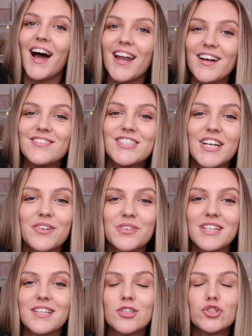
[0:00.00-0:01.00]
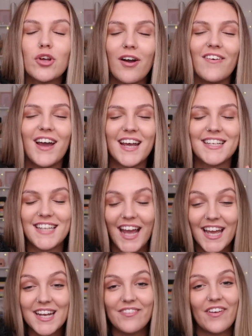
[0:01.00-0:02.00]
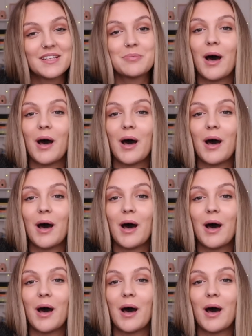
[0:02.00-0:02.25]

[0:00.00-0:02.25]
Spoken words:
And I'm genuinely so excited about this